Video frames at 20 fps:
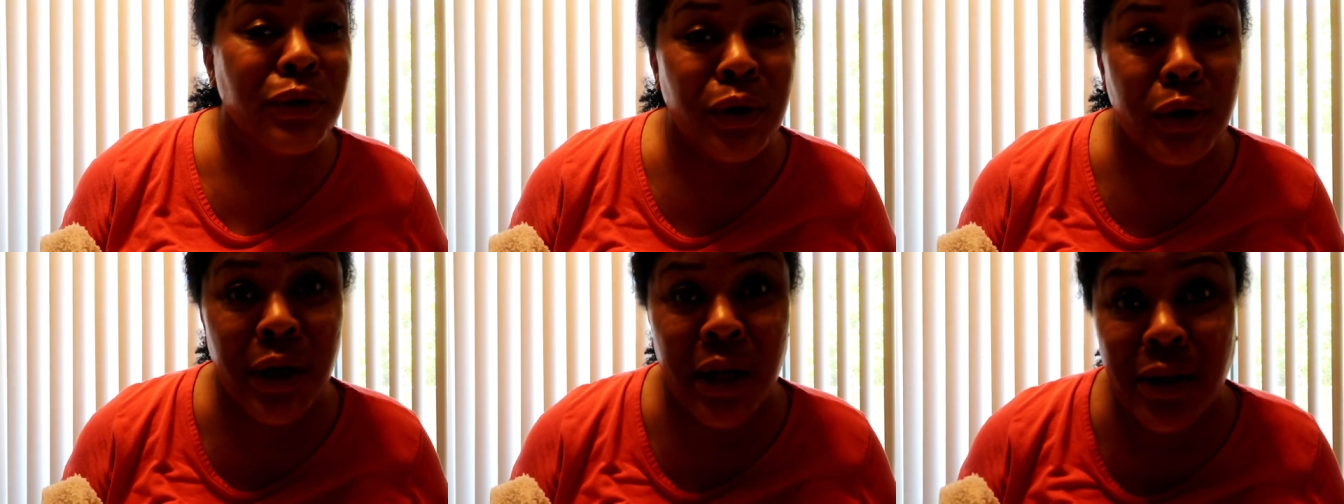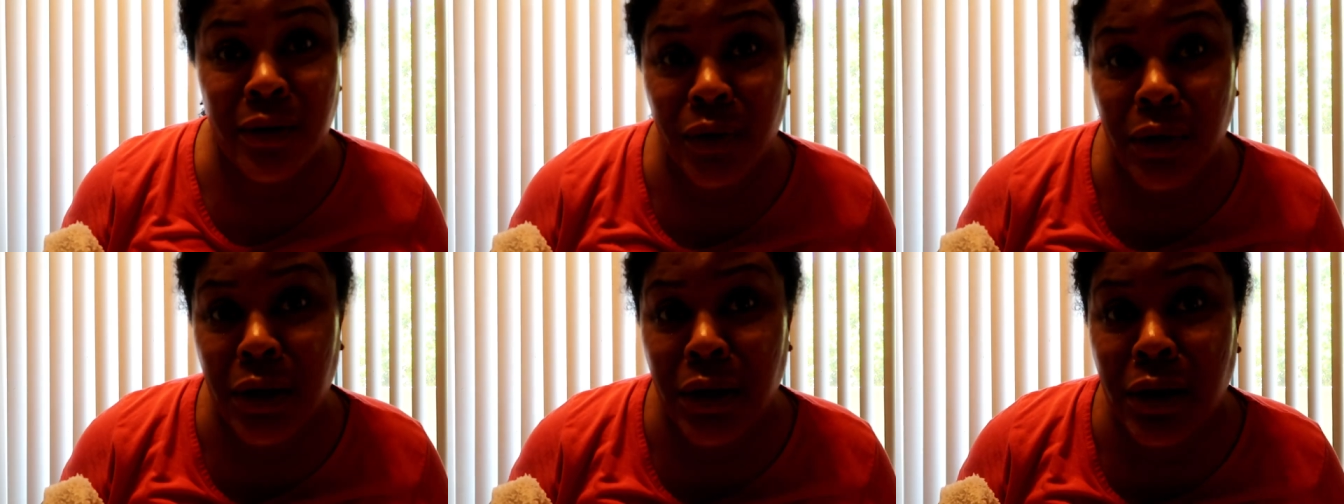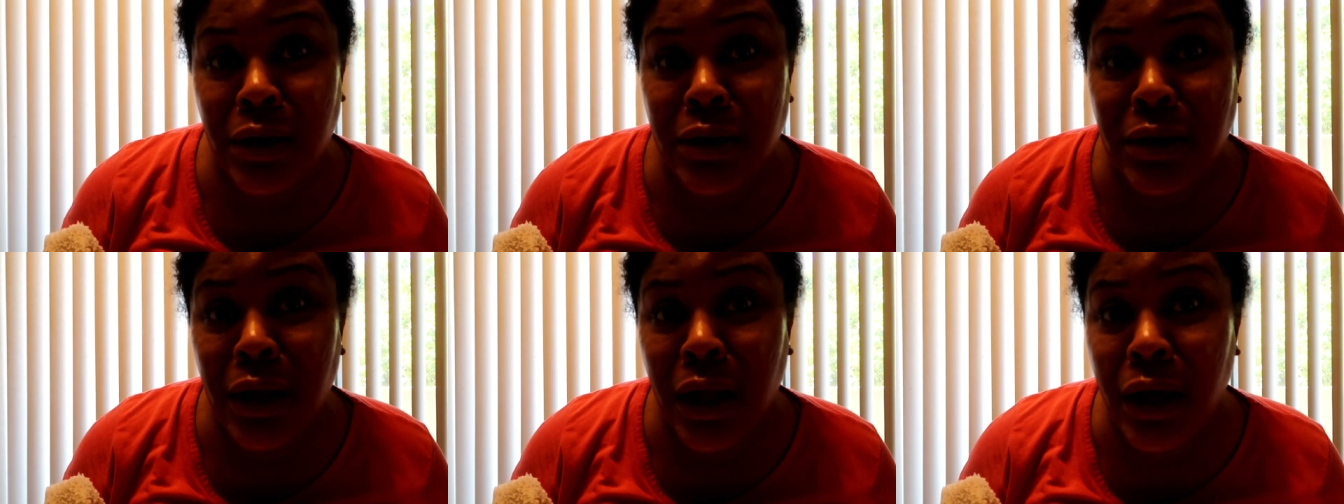so that's what it
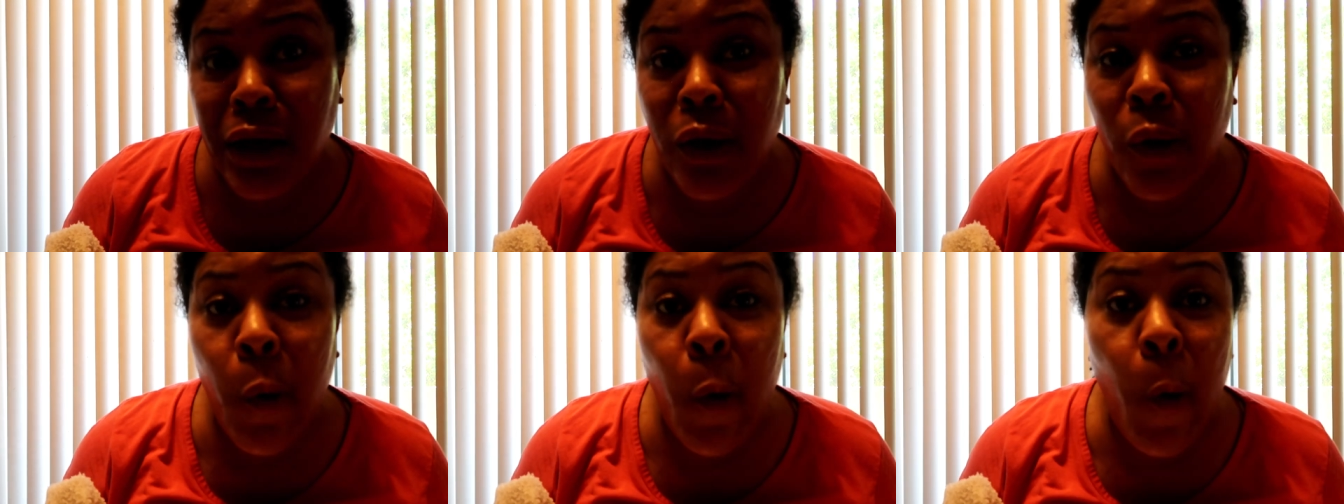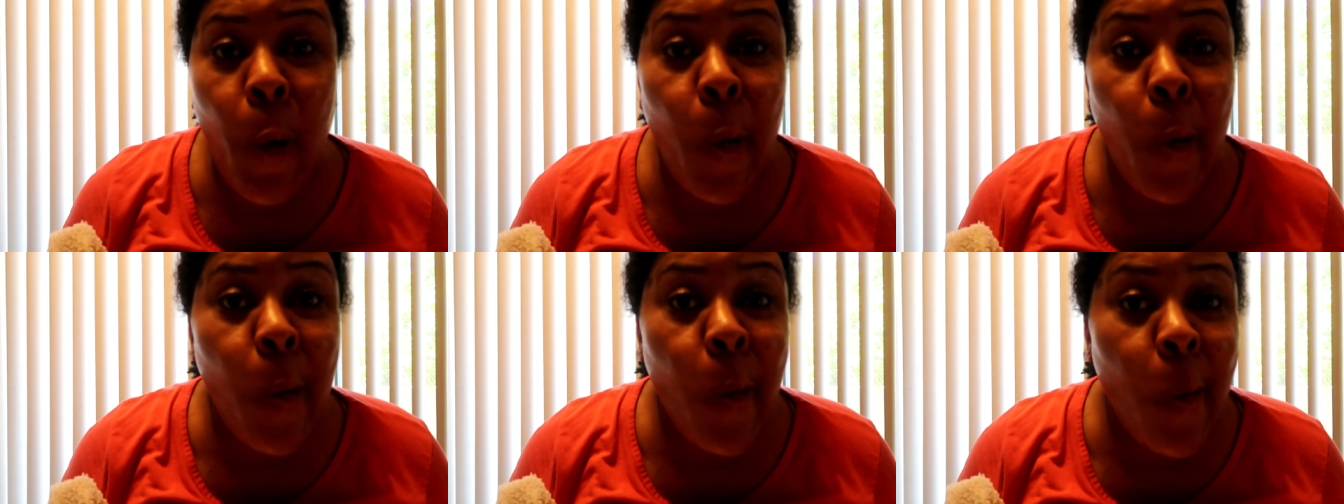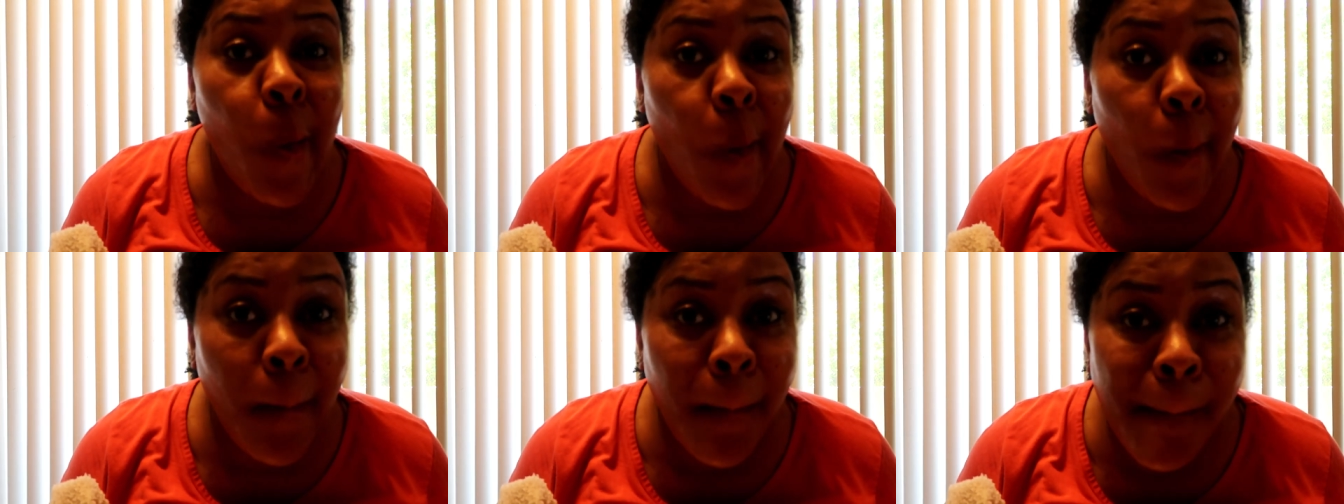looks like
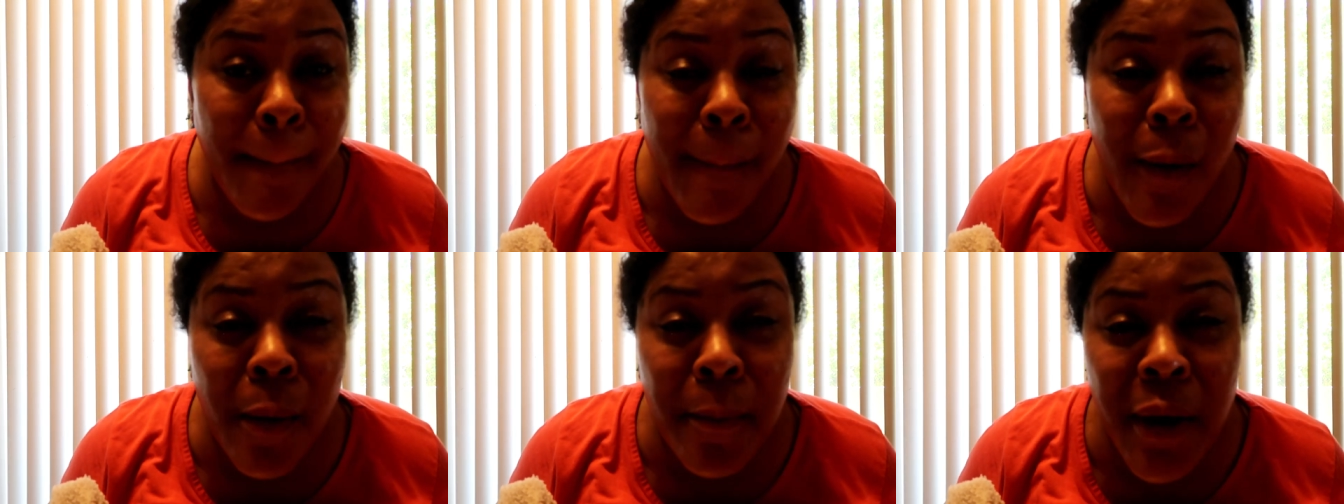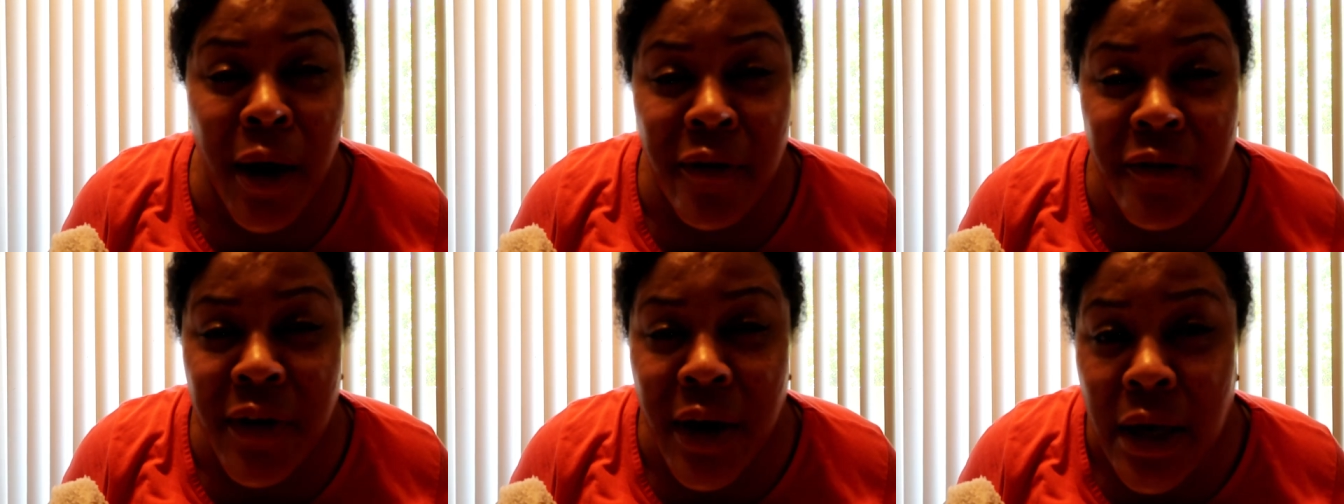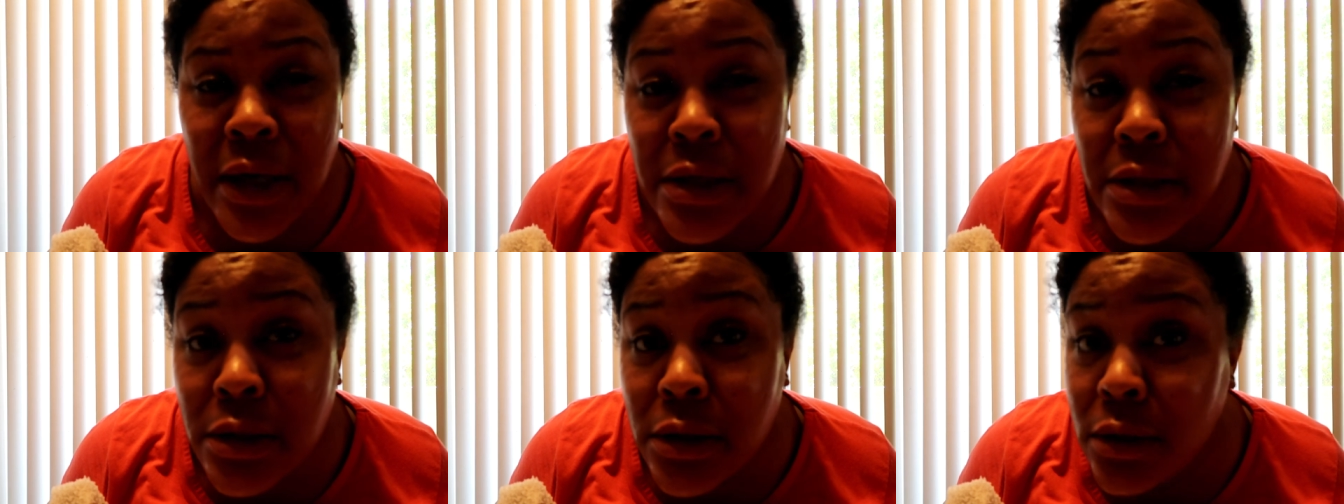on my
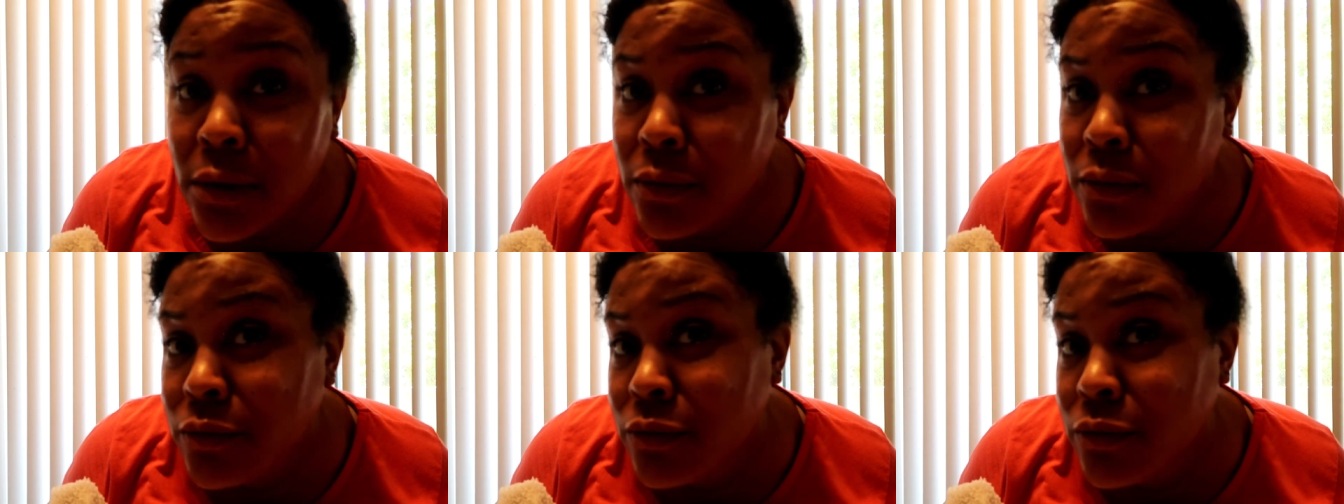face.